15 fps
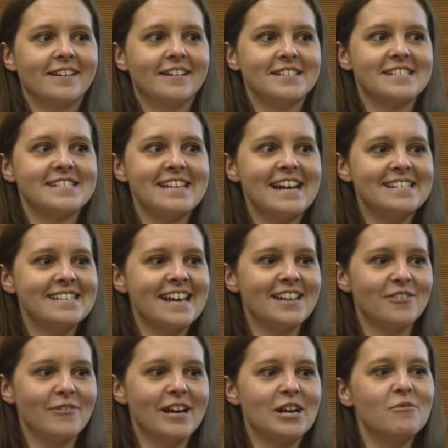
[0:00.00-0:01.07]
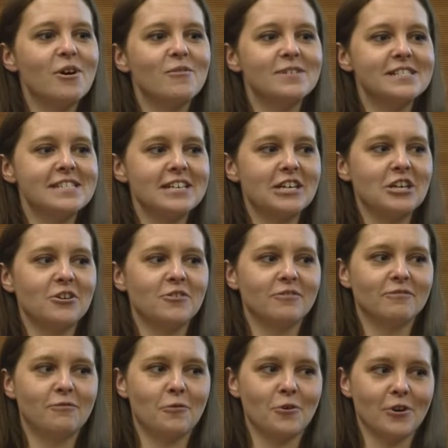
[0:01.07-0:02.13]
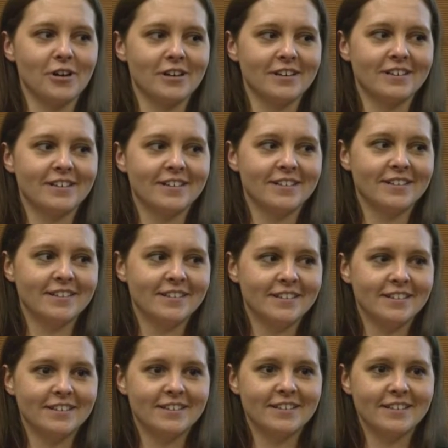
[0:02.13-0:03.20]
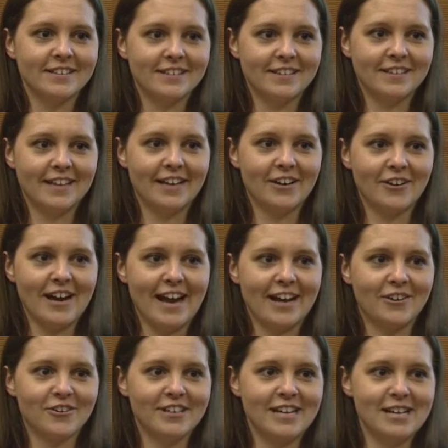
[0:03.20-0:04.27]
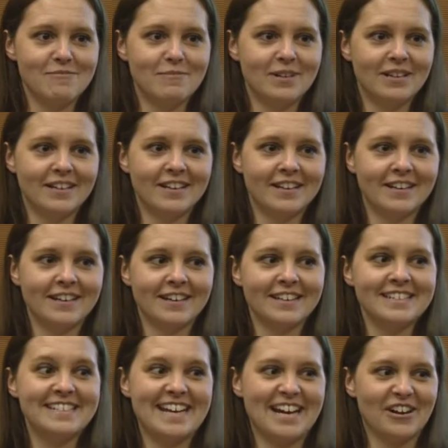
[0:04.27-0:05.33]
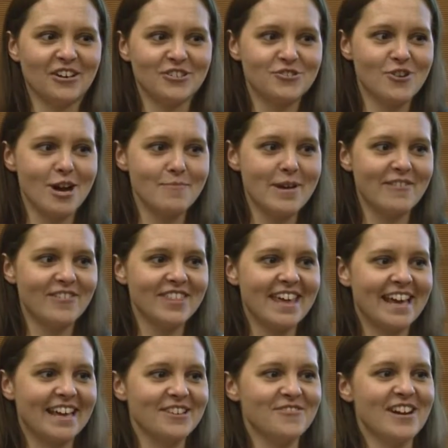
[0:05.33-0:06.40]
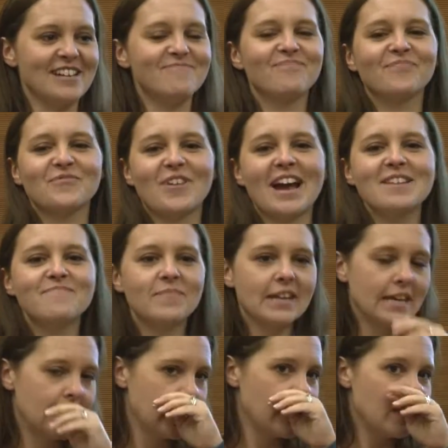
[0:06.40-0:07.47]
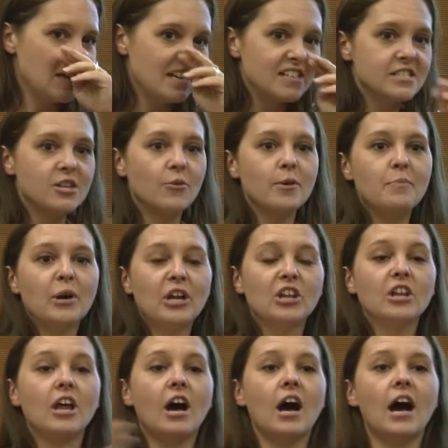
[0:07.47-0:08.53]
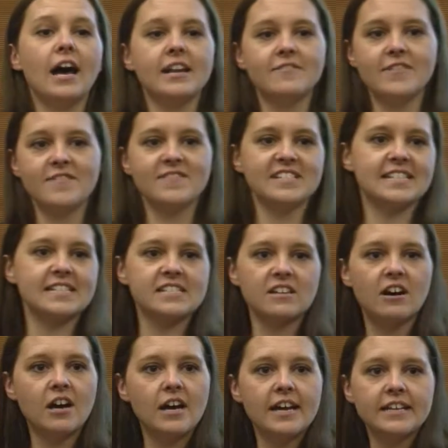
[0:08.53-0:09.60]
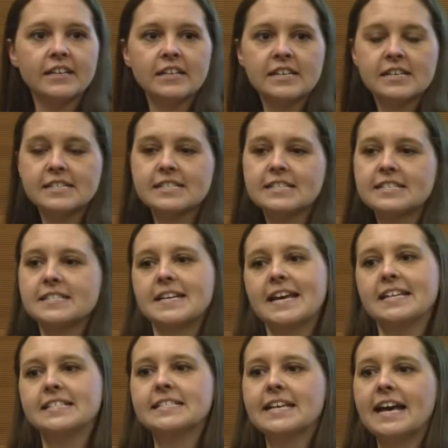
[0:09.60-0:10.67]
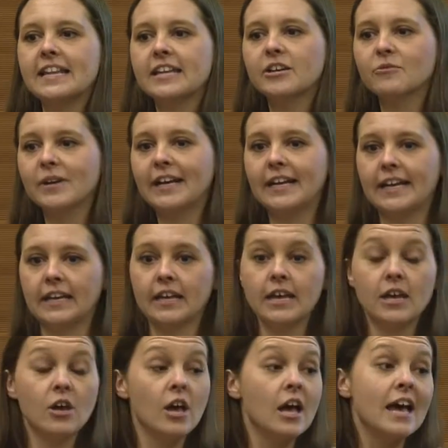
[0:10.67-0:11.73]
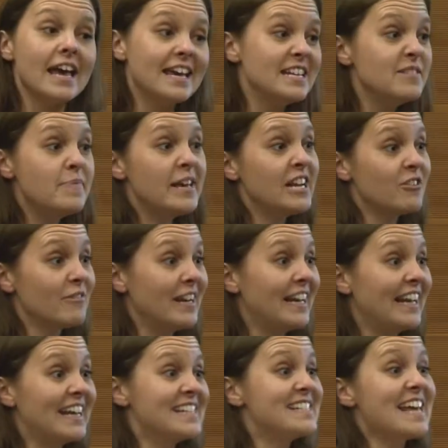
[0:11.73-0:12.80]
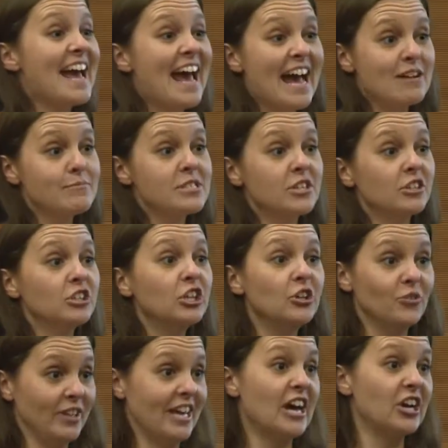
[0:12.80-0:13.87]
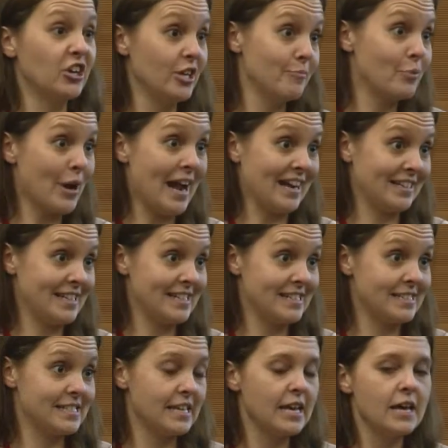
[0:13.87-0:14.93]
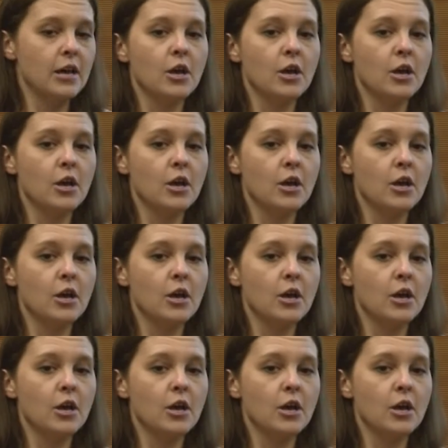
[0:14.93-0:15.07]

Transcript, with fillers: Sustained silent reading. What was the cute four letter acronym? Dear. Dear. Drop everything and read, right? So we put a lot of emphasis on sustained silent reading. Independent reading is absolutely a good practice.